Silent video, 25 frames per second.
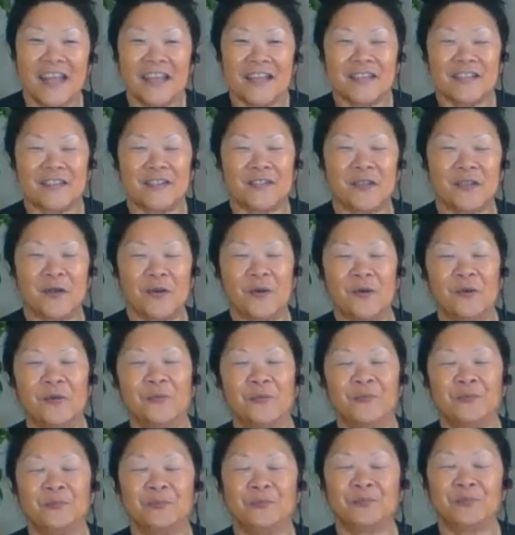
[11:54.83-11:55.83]

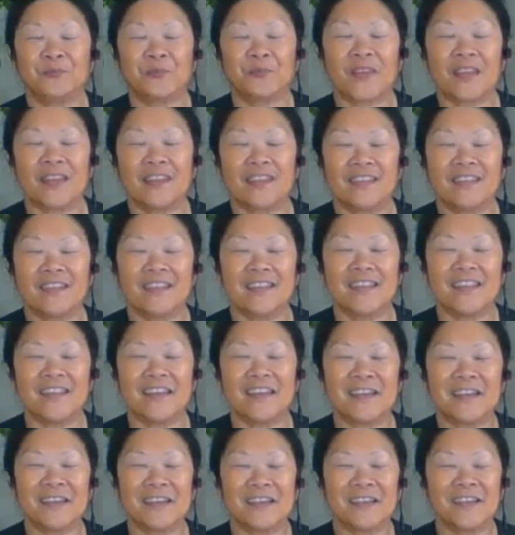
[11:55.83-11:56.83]
So
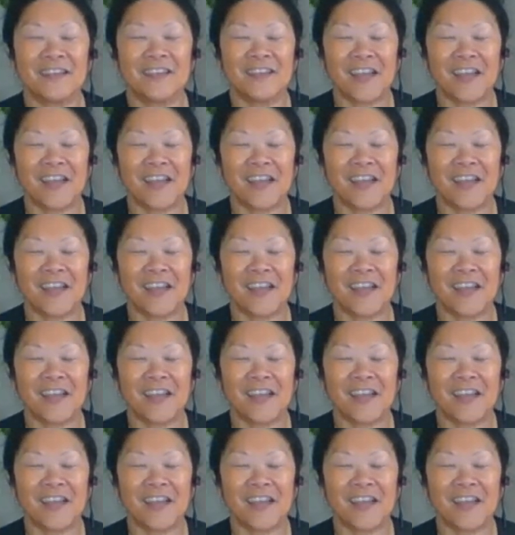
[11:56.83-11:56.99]
the